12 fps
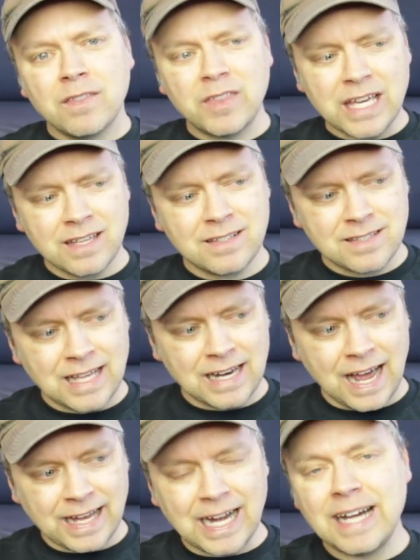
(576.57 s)
things that
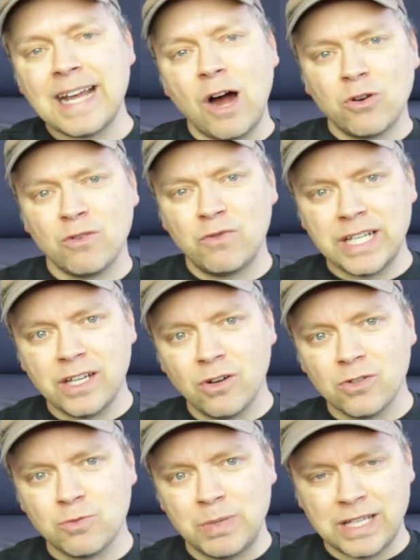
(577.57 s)
I cut out of
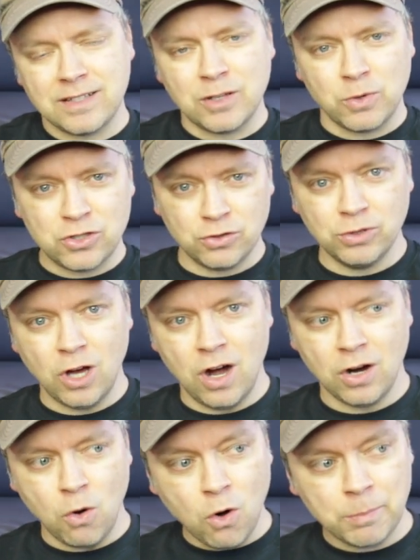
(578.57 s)
videos because they were too
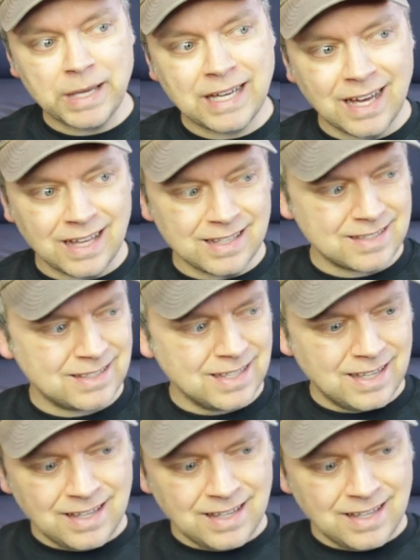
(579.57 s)
long or because